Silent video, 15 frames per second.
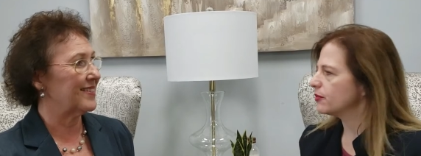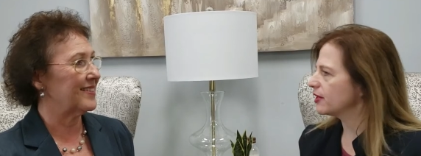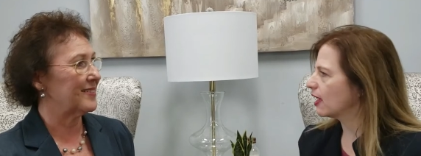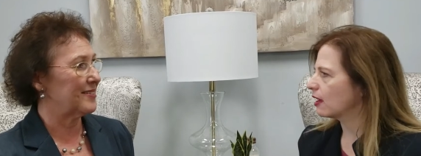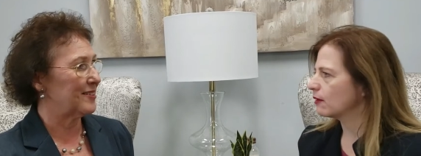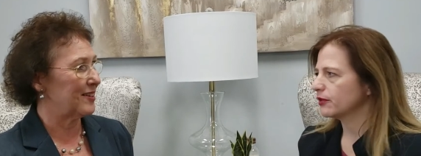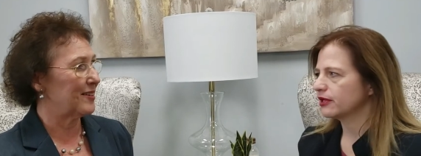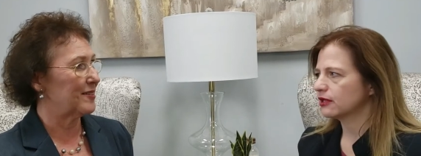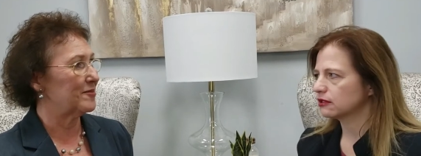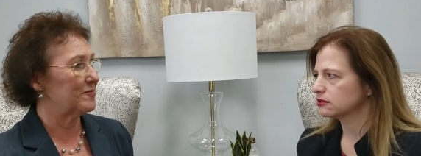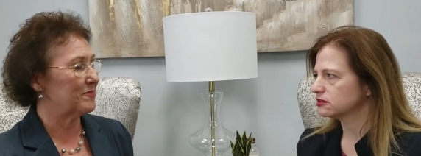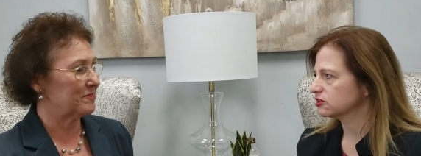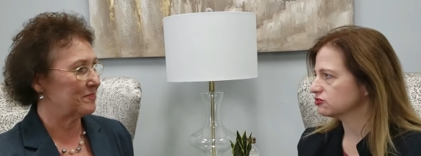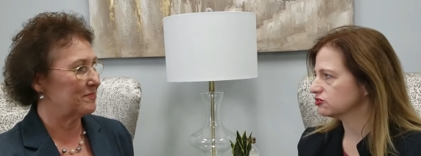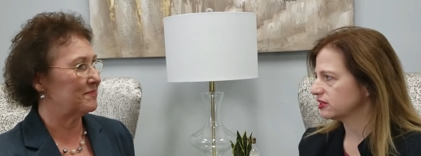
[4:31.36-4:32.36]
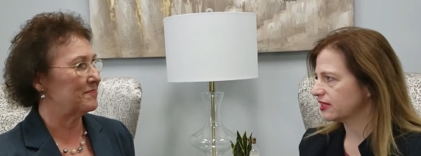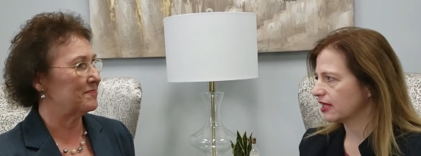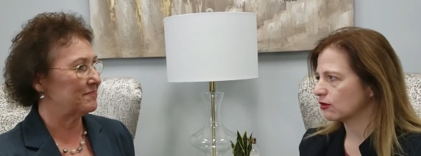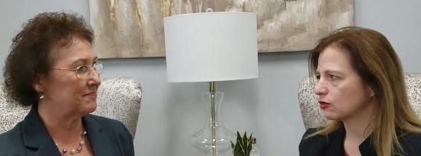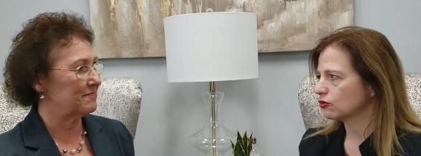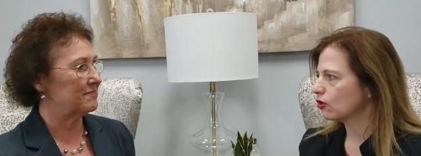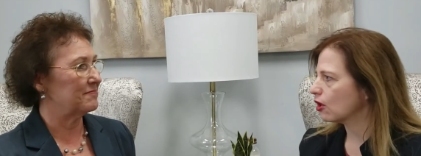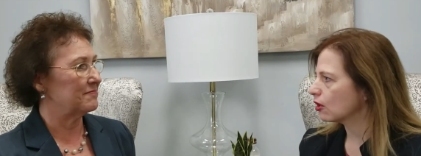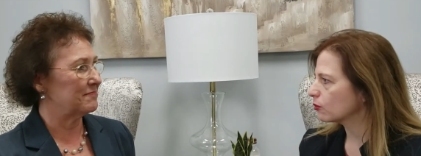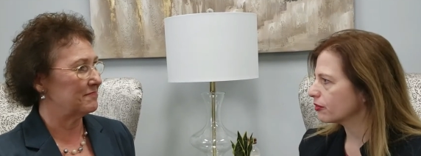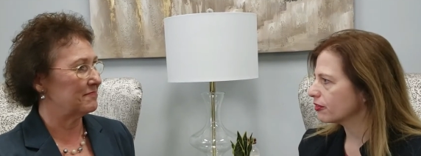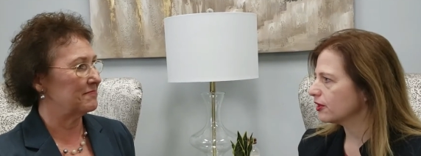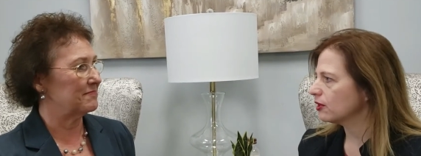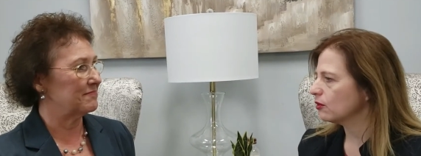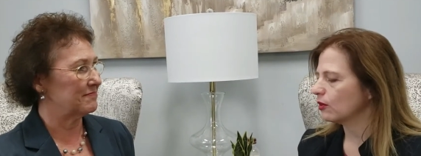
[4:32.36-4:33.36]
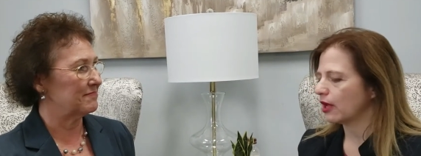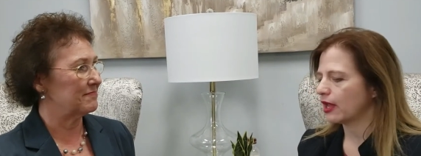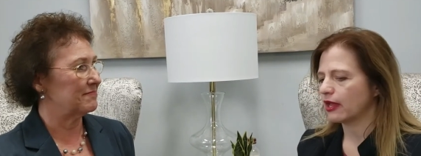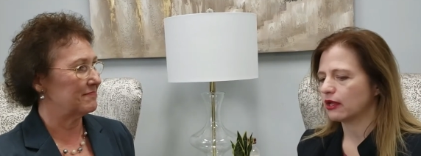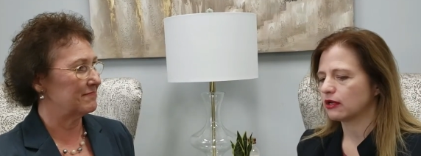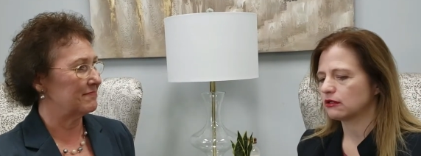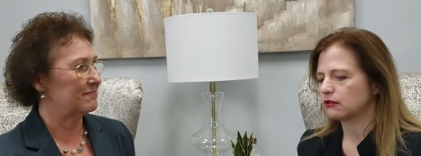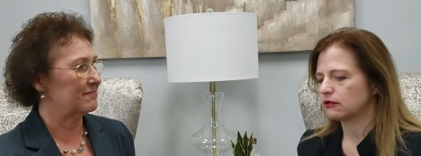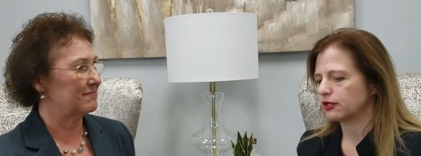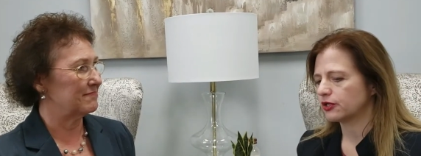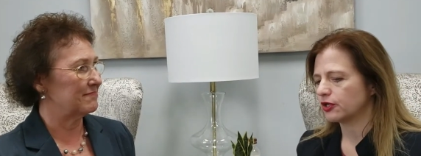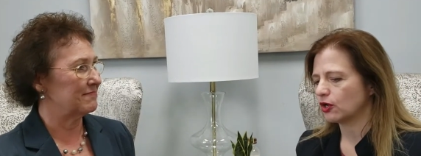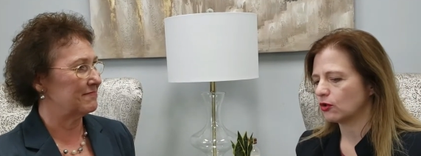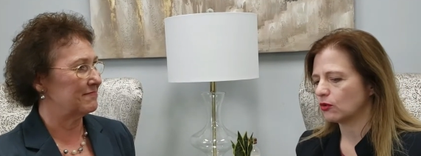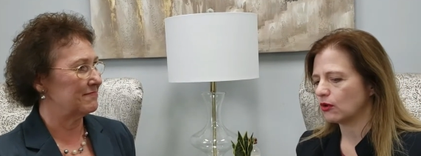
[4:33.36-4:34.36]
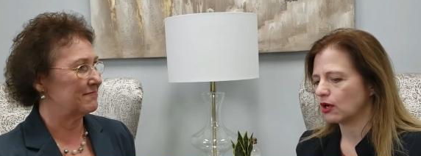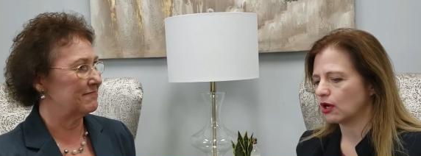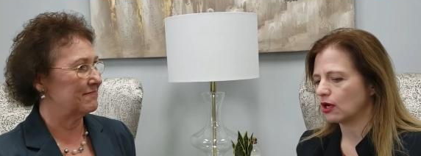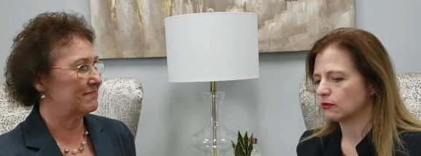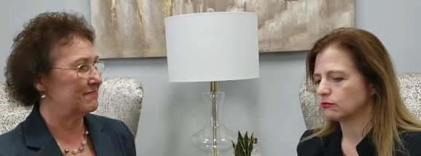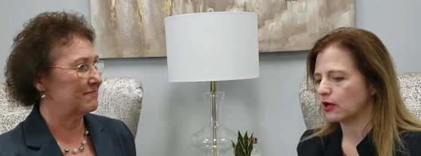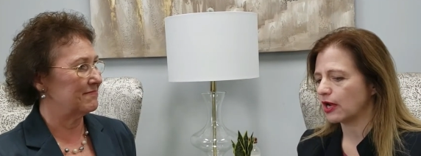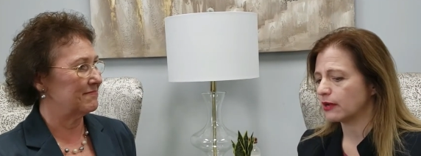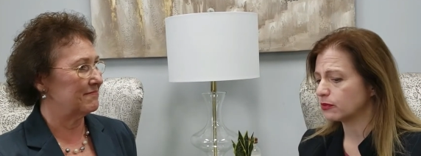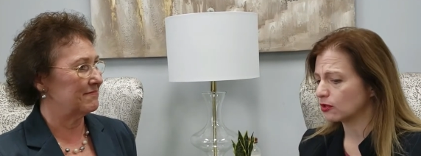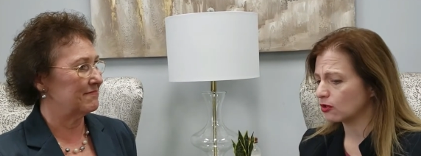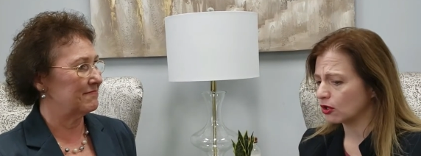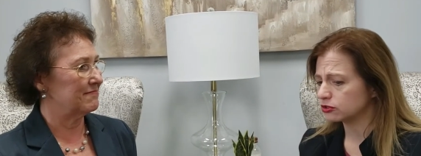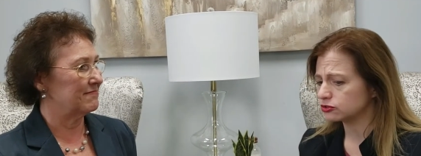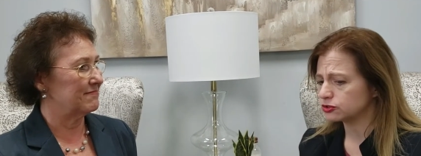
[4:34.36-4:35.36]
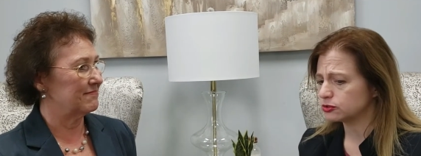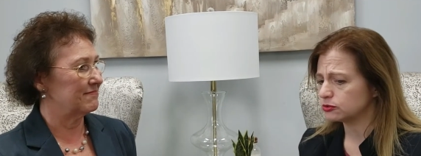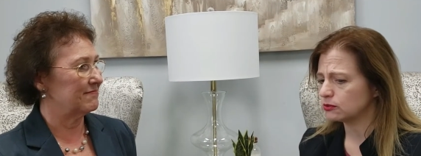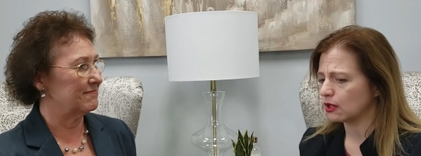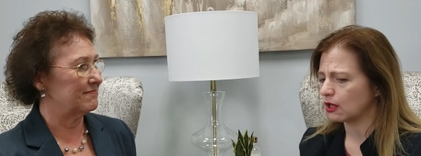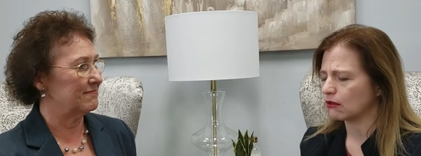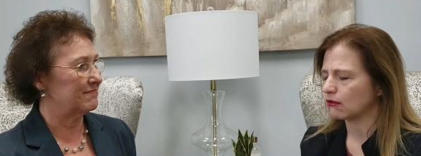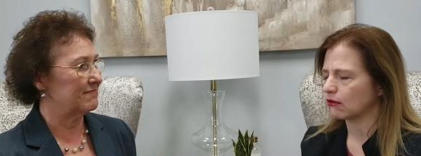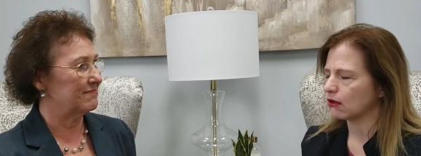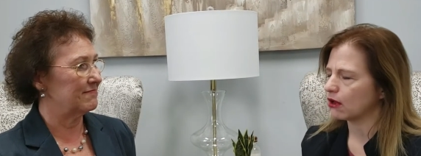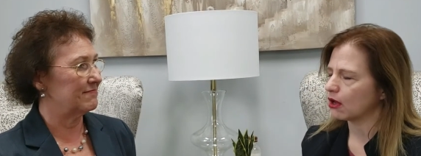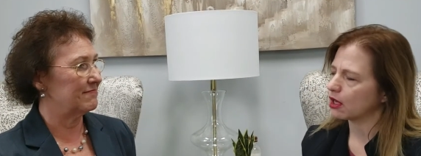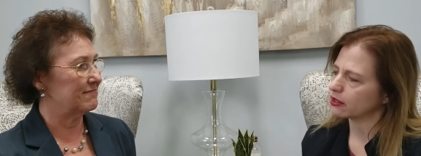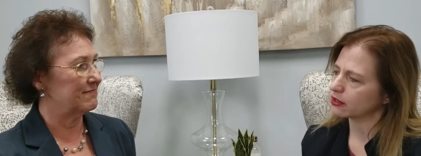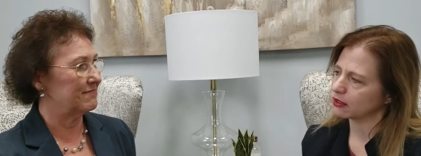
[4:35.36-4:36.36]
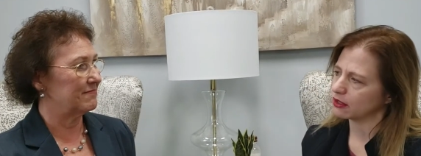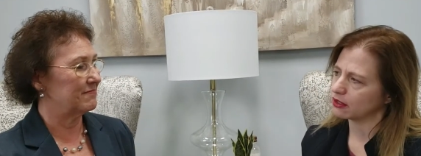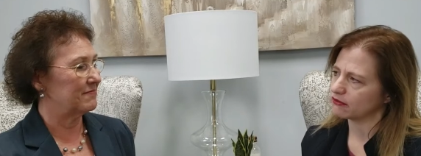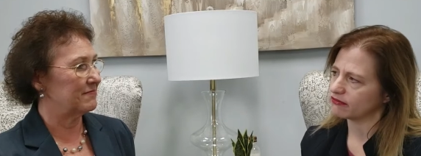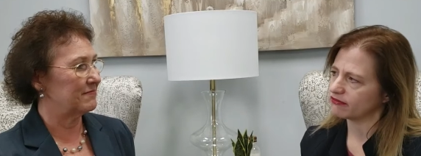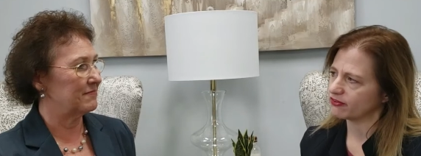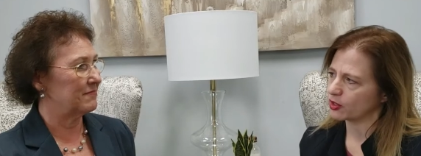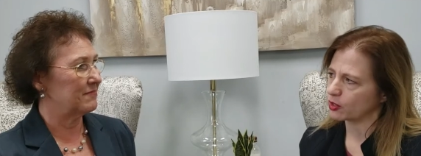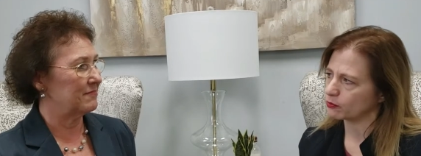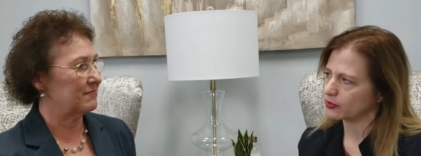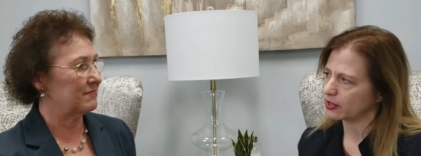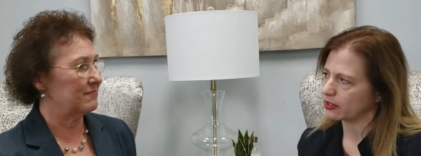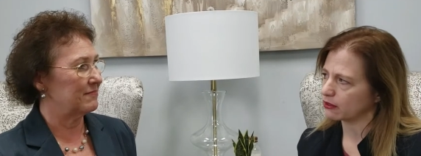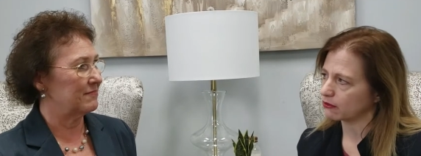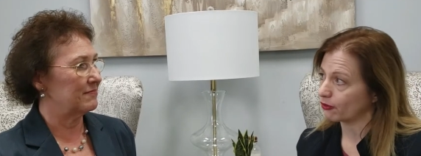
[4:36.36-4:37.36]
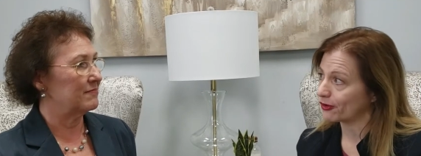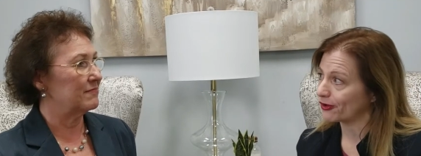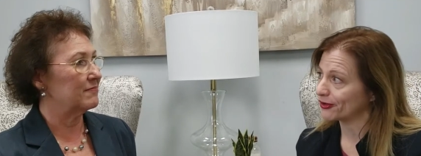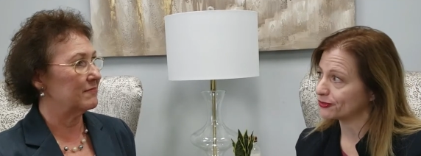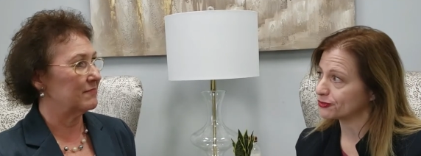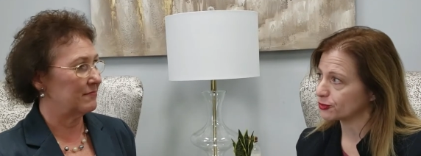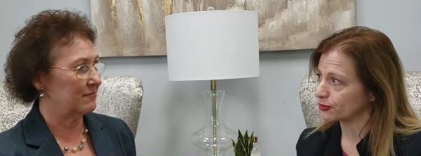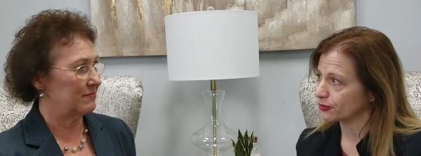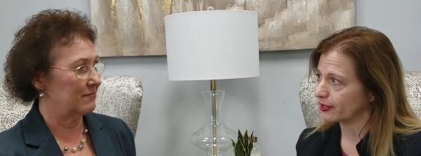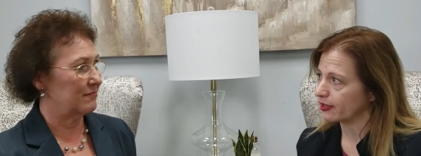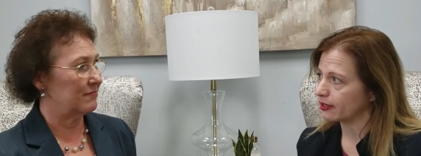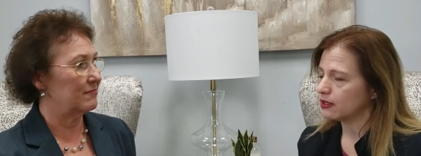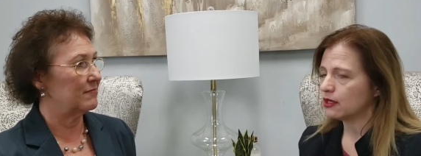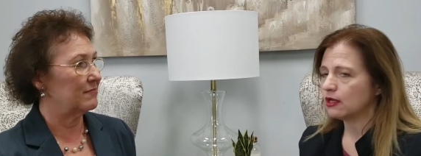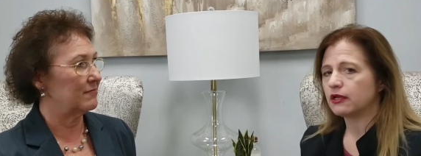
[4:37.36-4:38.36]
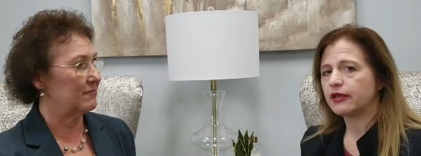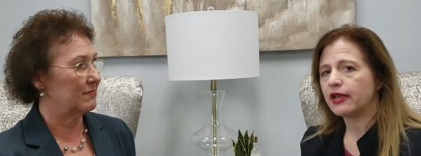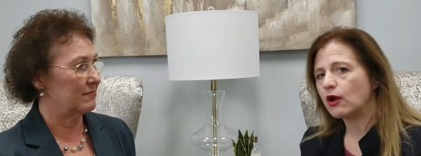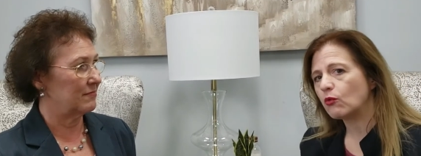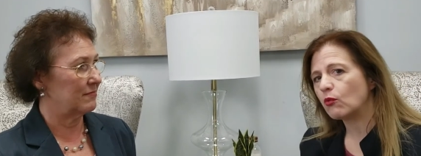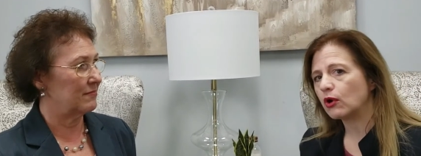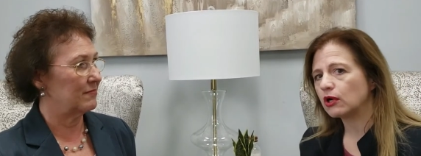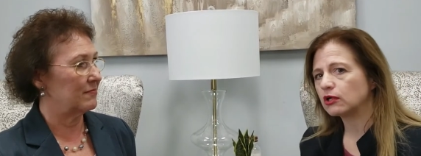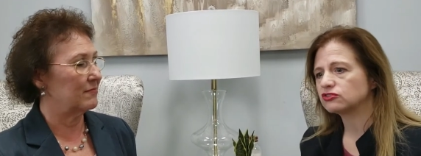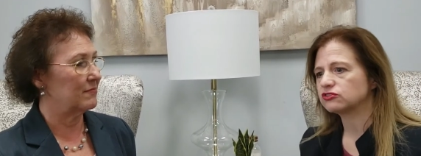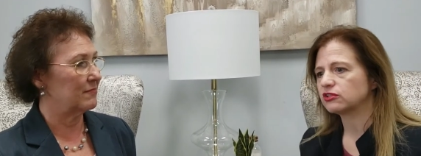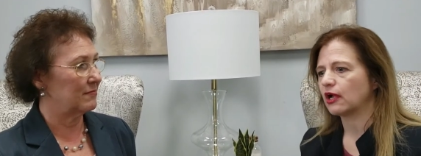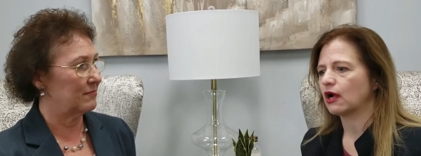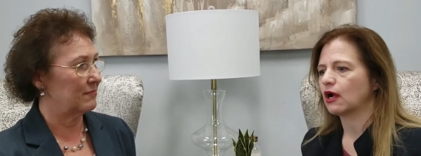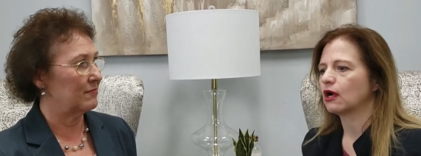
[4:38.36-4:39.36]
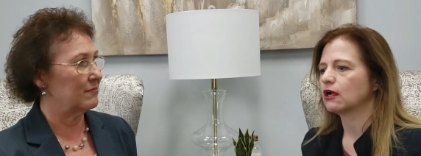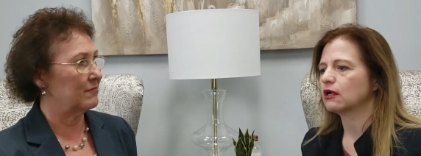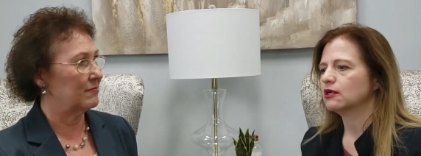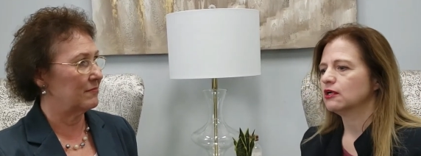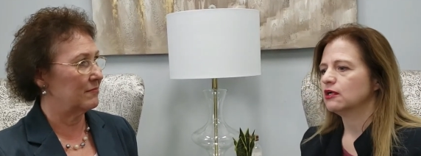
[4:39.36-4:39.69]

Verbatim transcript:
Speaker 1: be happy to, to sit down and talk with you. And, you know, um, I belong to a lot of family law attorney networks. Uh,